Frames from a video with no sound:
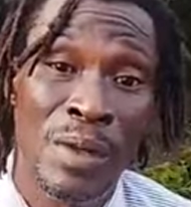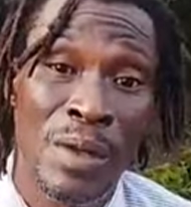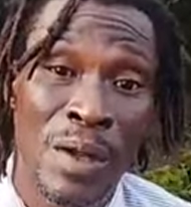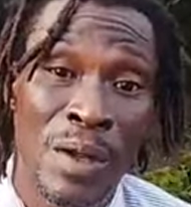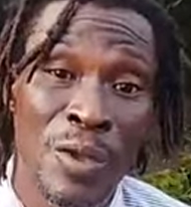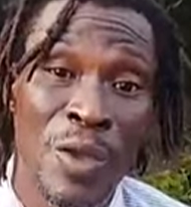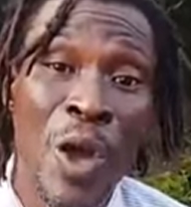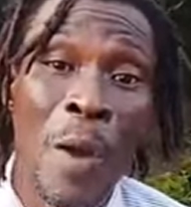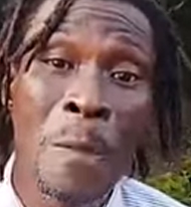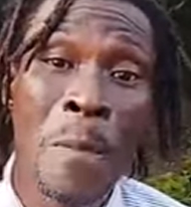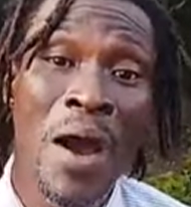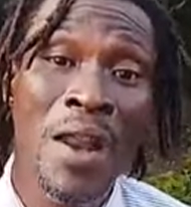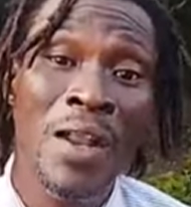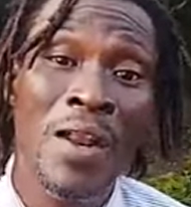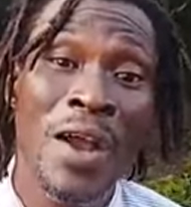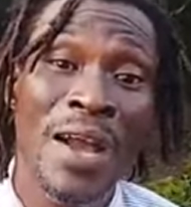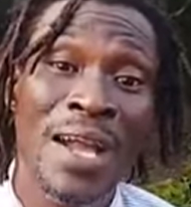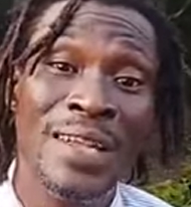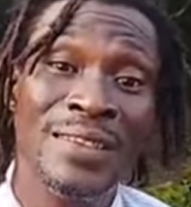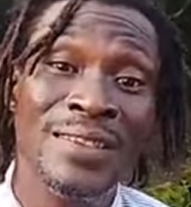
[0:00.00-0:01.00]
Nobody
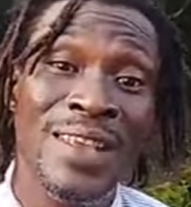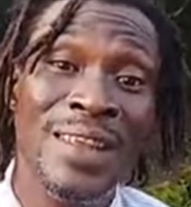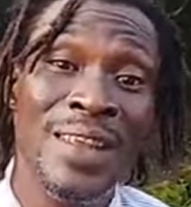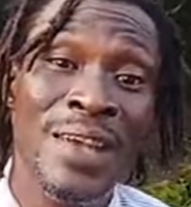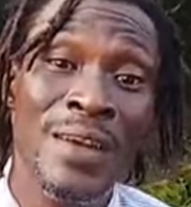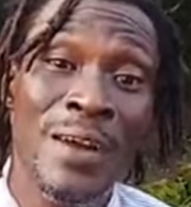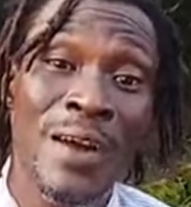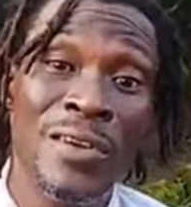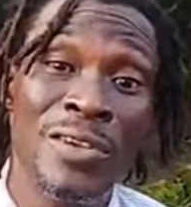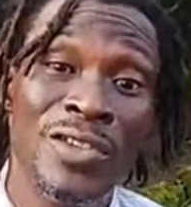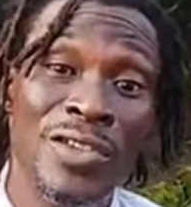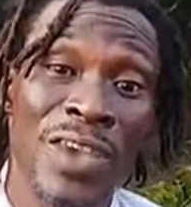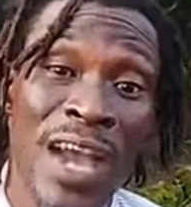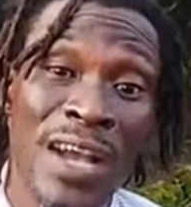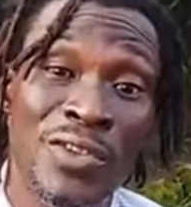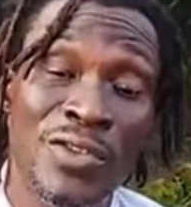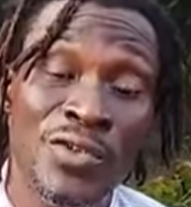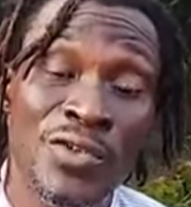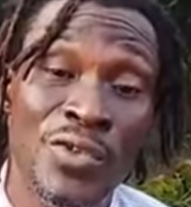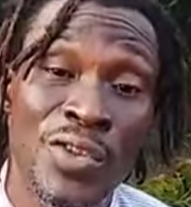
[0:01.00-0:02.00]
not gets any
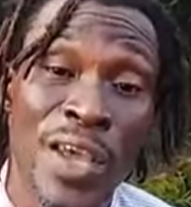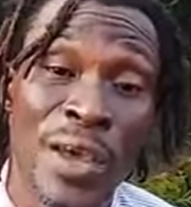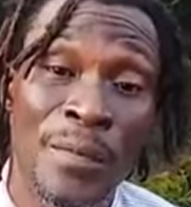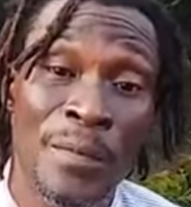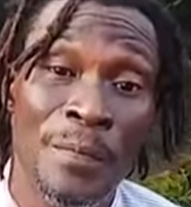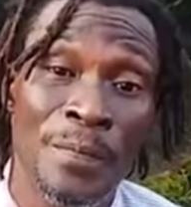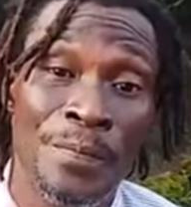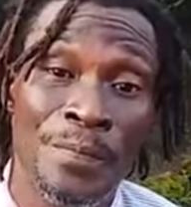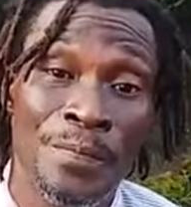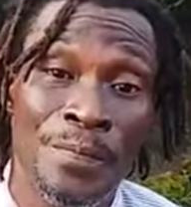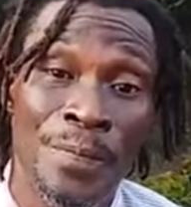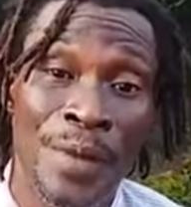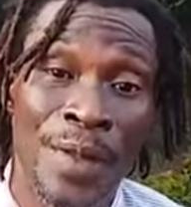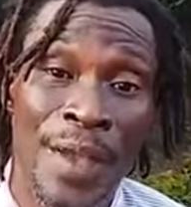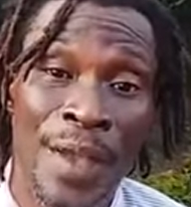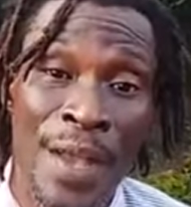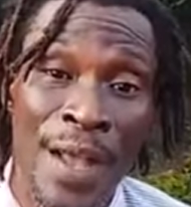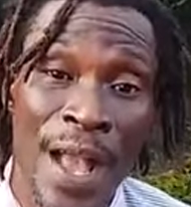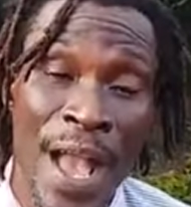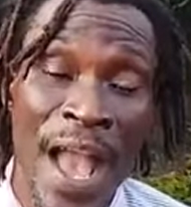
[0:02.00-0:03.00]
contract to them.
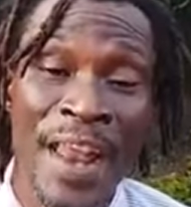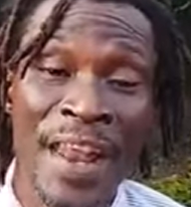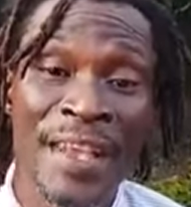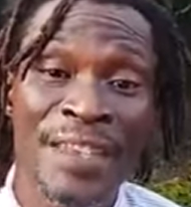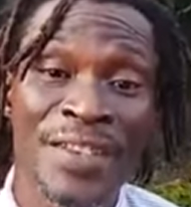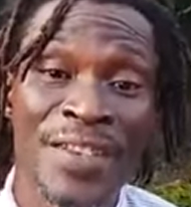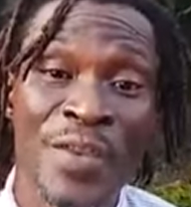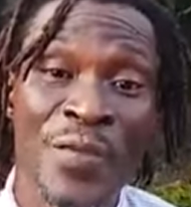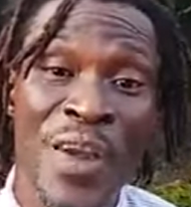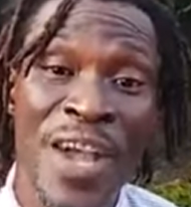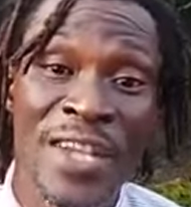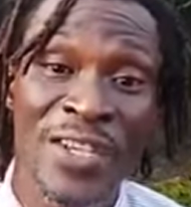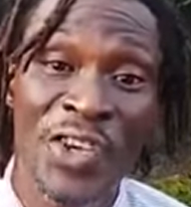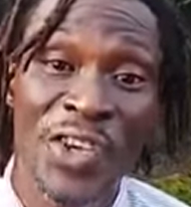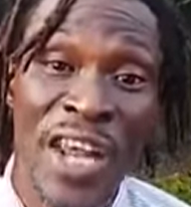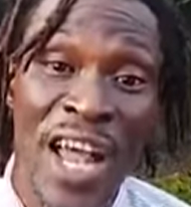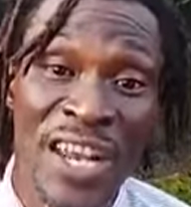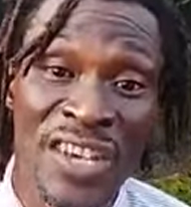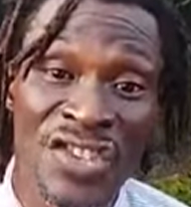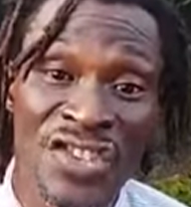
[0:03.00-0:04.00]
Anything where
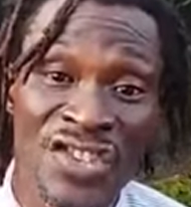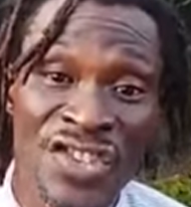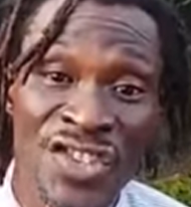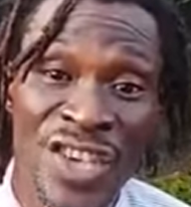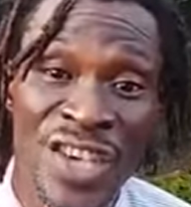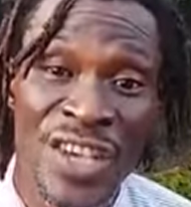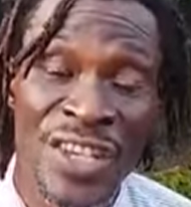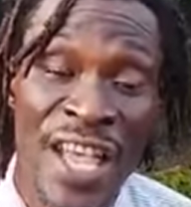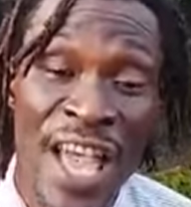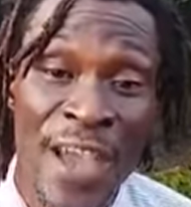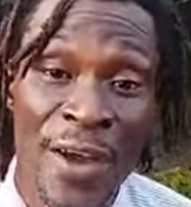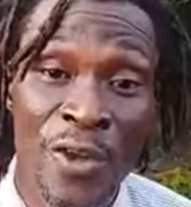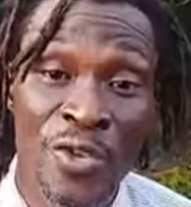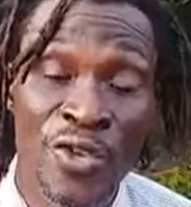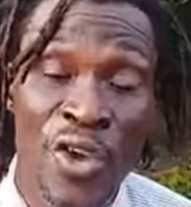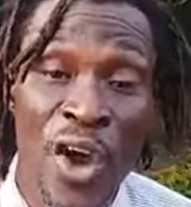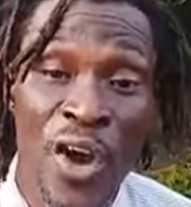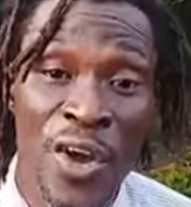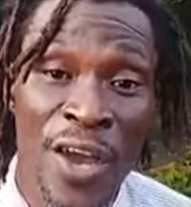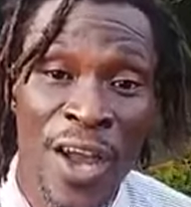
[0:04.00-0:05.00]
journalists see, now you go
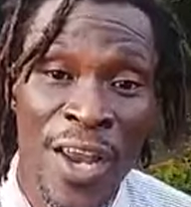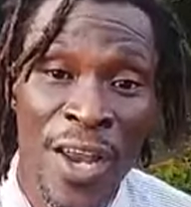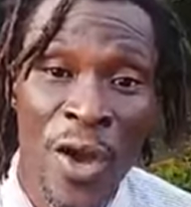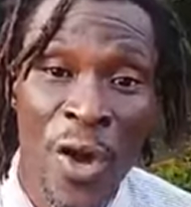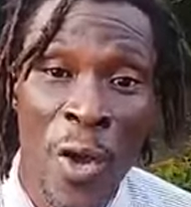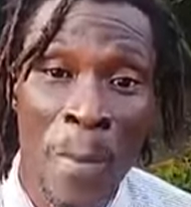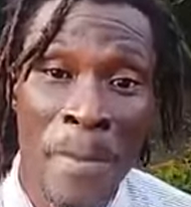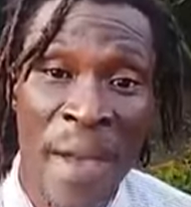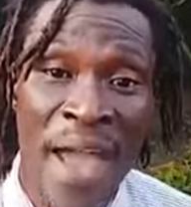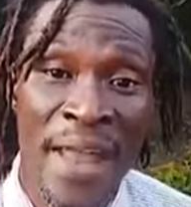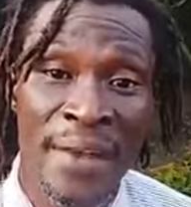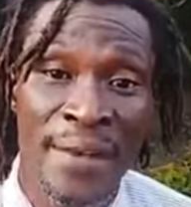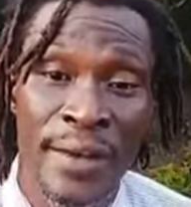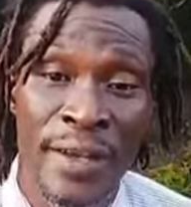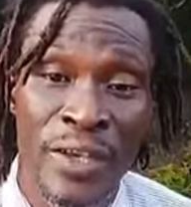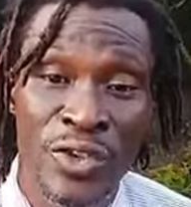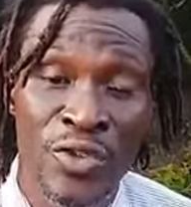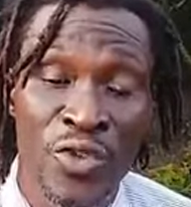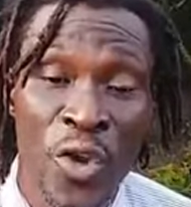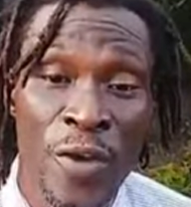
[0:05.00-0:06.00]
talk, and never go bend
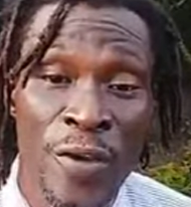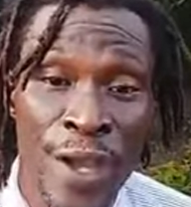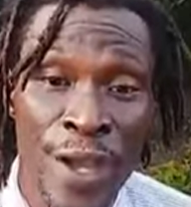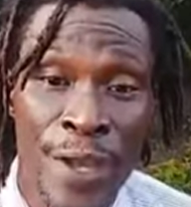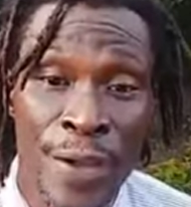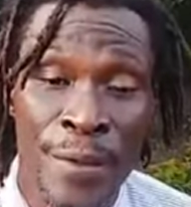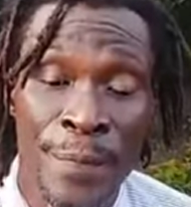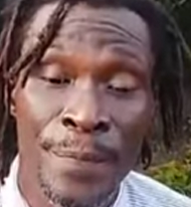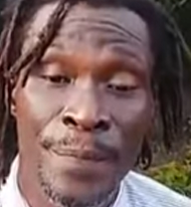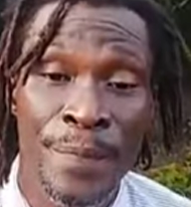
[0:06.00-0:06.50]
the story.